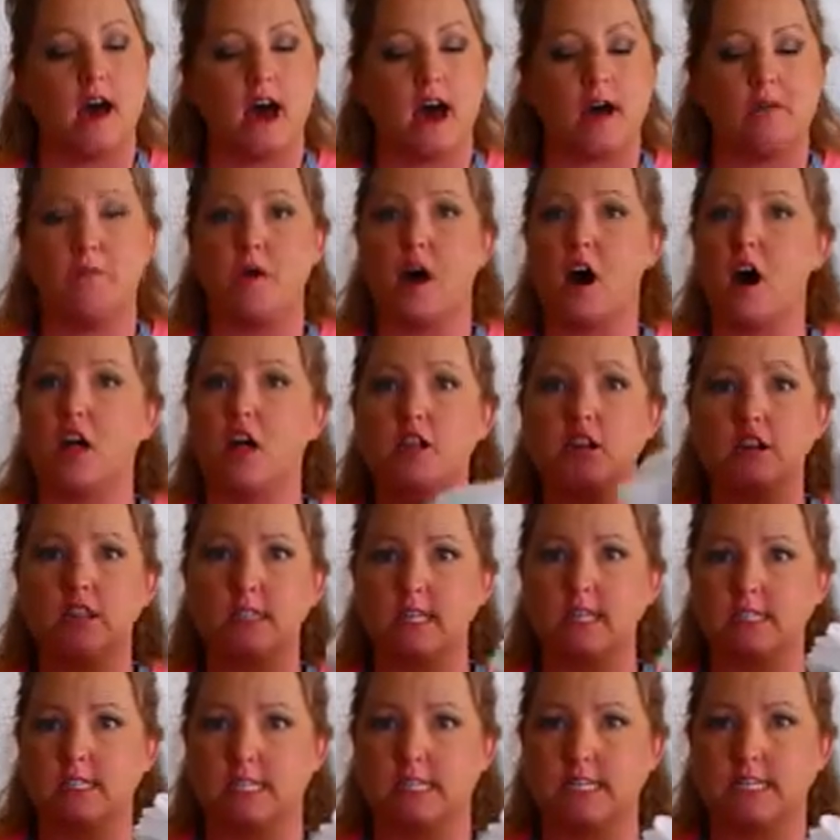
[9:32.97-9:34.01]
all of
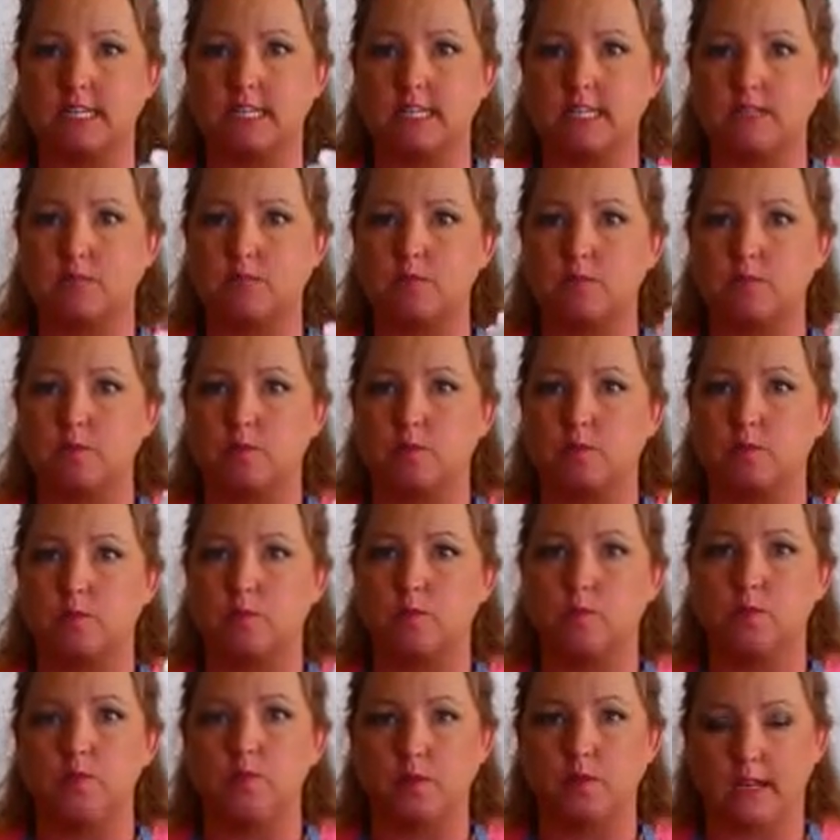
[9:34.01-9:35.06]
these things
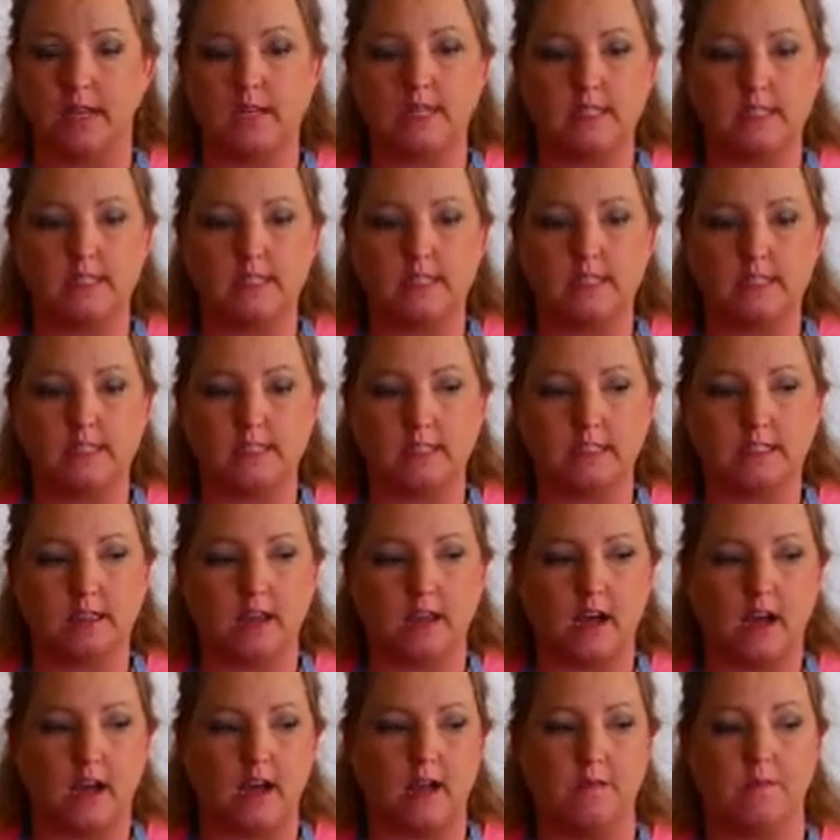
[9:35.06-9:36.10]
is
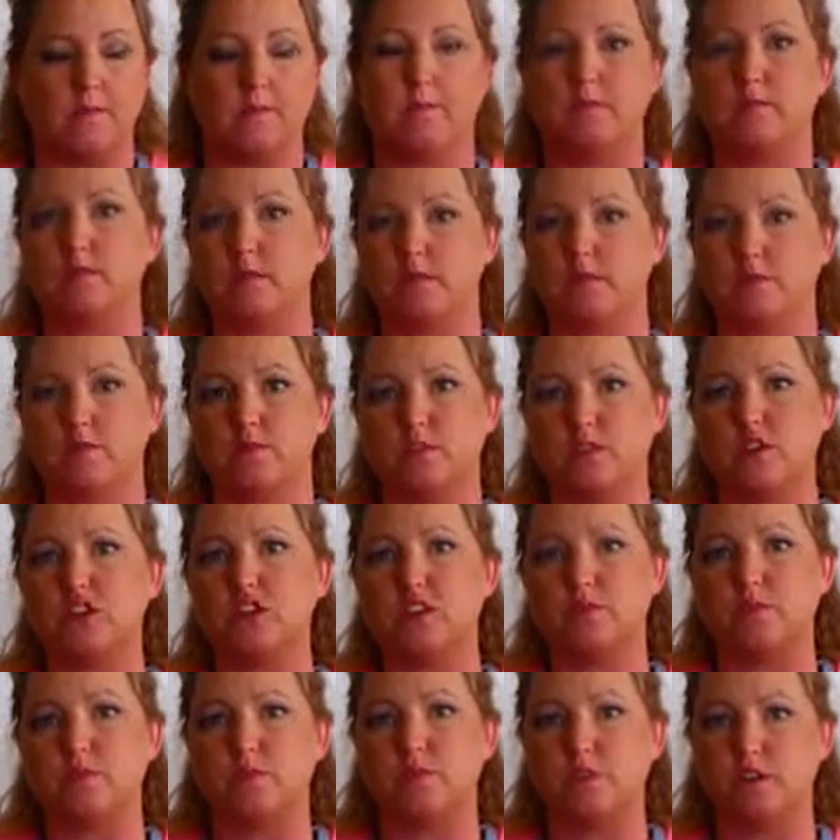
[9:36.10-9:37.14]

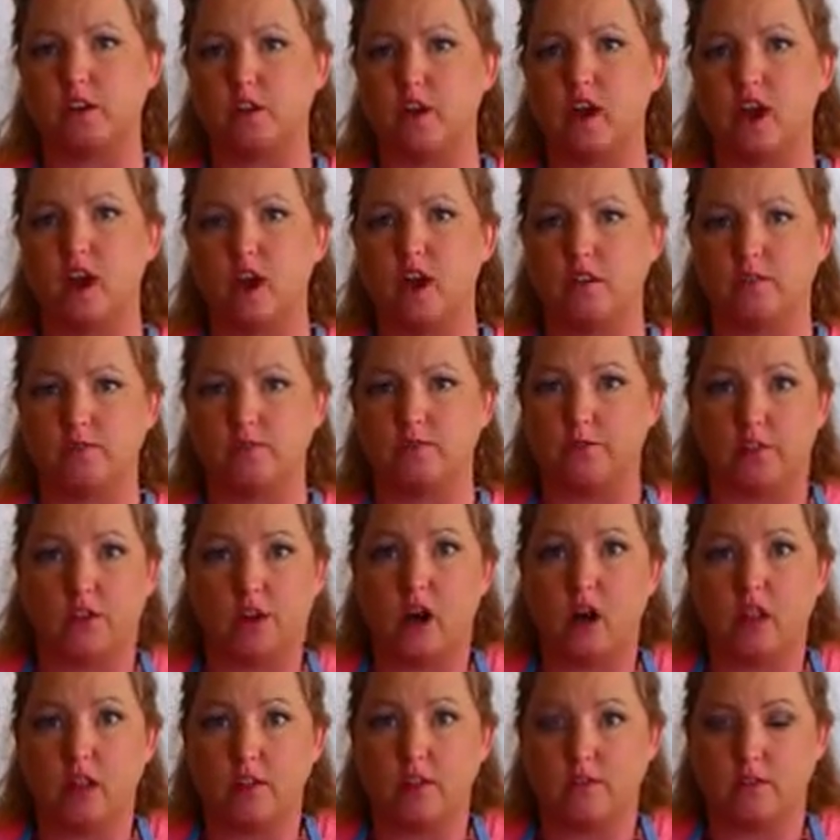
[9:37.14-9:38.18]
good for
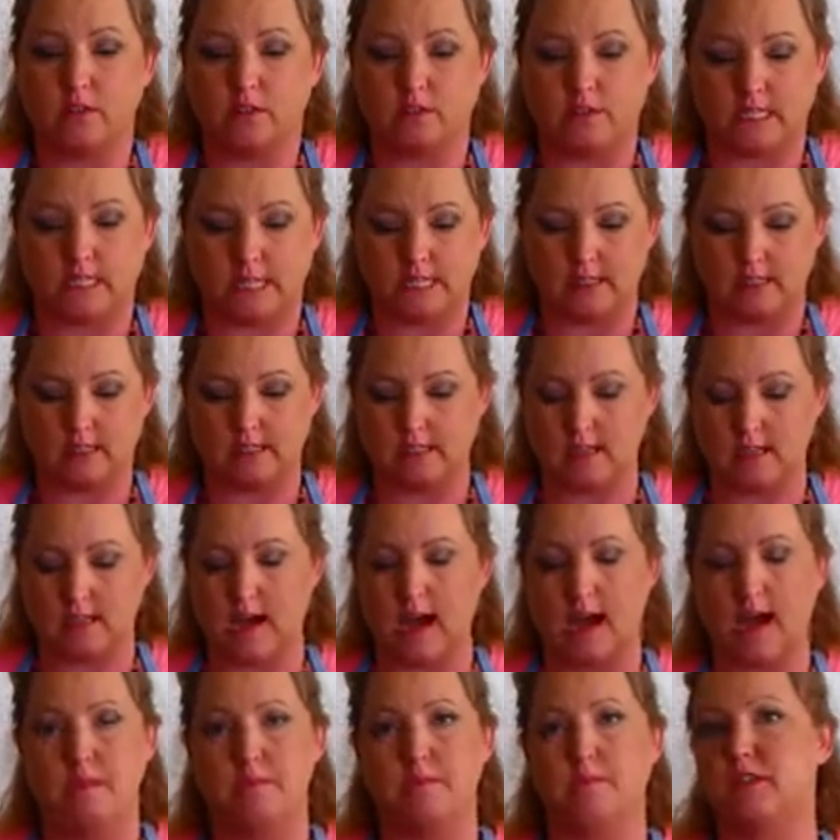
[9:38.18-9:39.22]
all of those things.
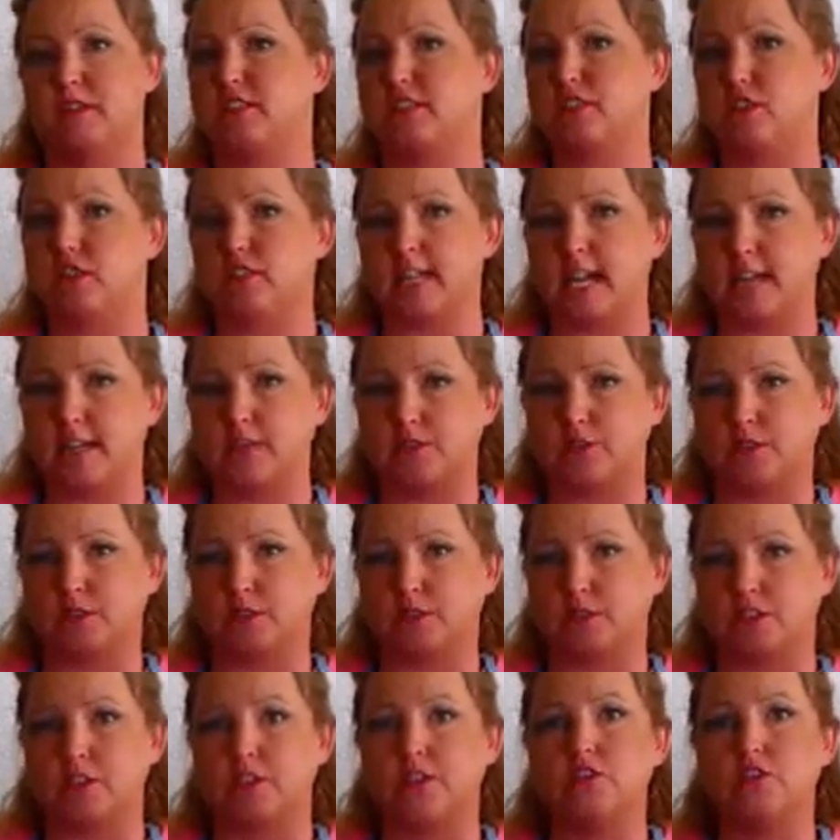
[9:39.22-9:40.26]
It's all natural.
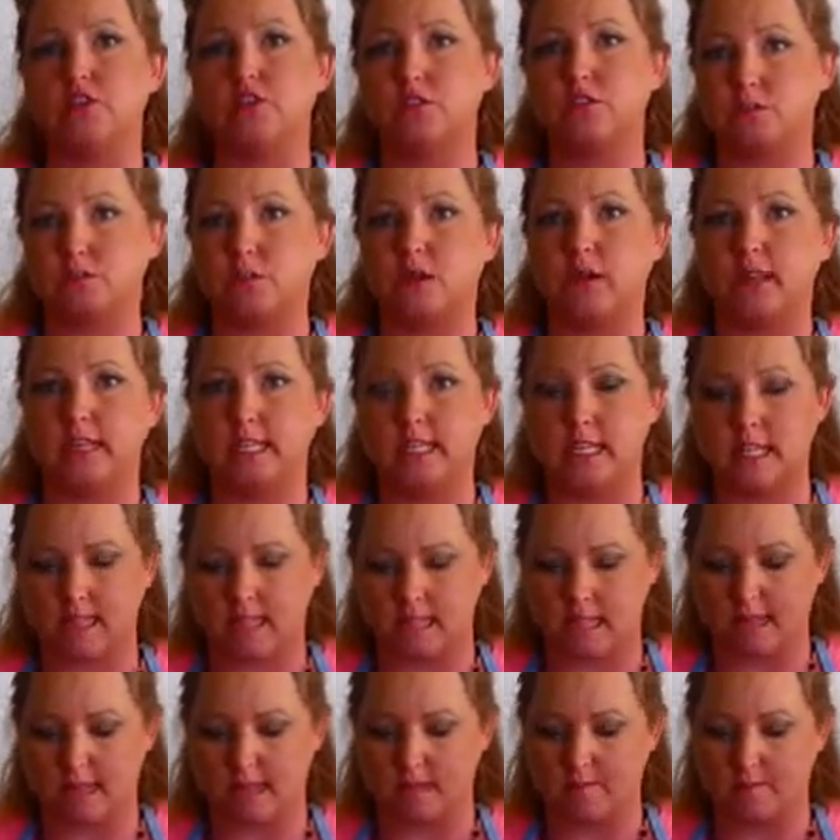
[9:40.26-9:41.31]
You can use them on
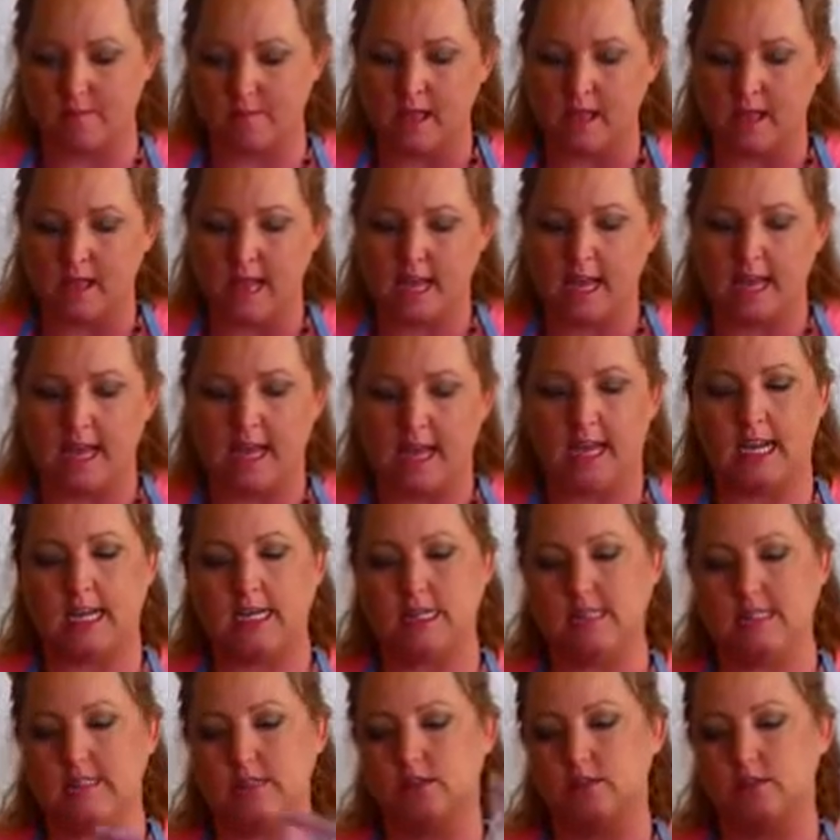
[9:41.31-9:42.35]
anything.
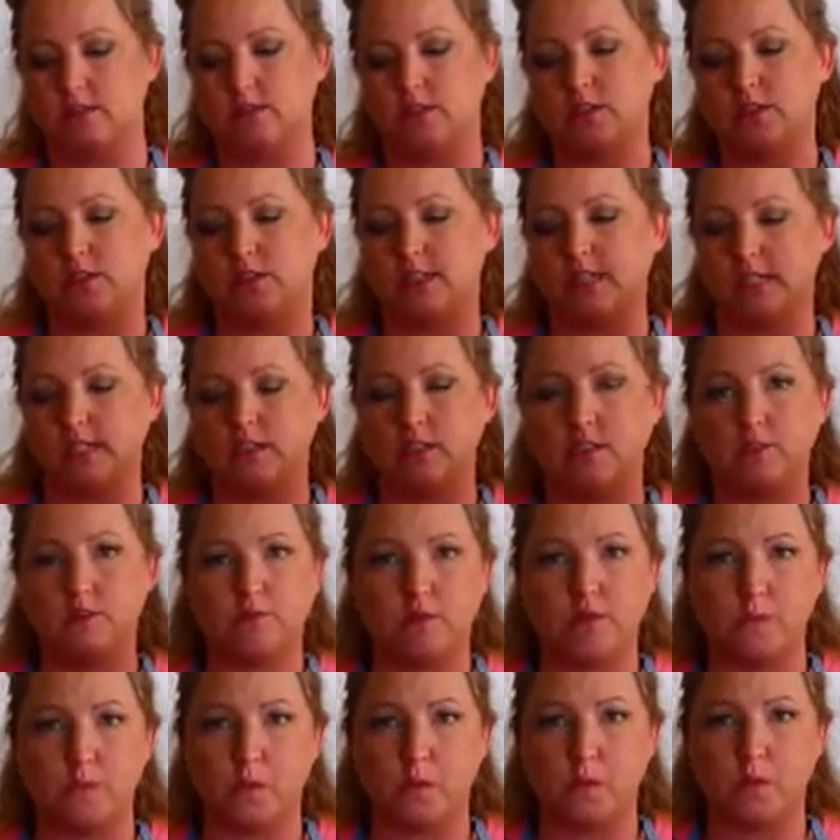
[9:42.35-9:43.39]
And then you
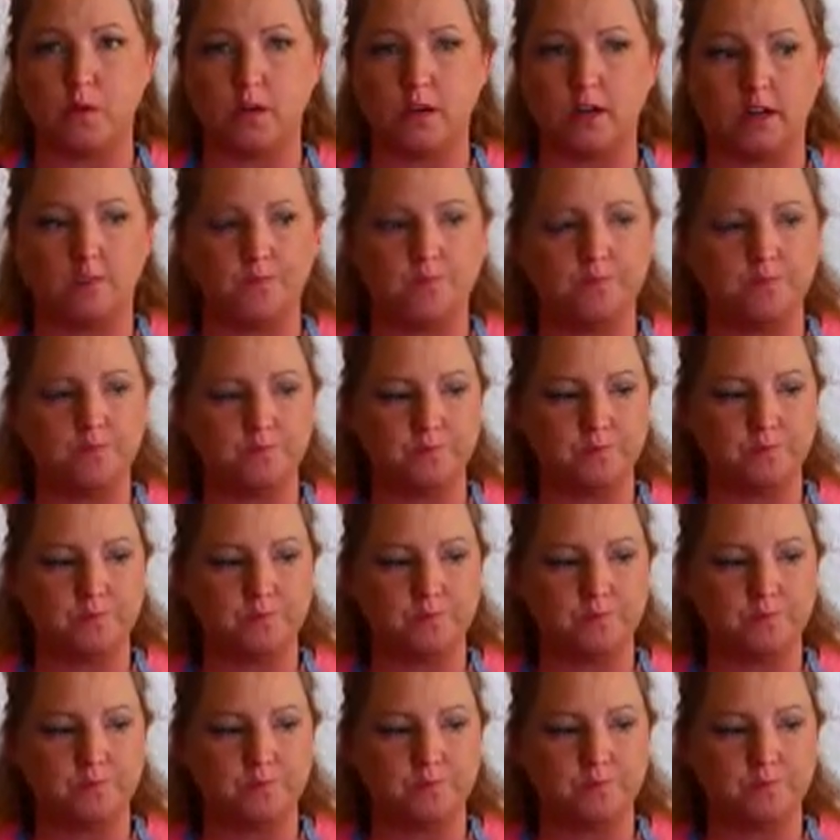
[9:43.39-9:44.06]
would pour